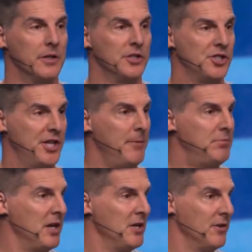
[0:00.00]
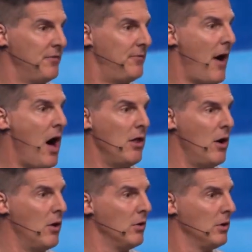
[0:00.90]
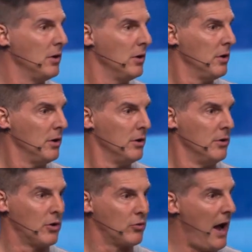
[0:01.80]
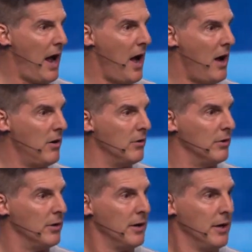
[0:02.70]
Sheep tend to follow the crowd.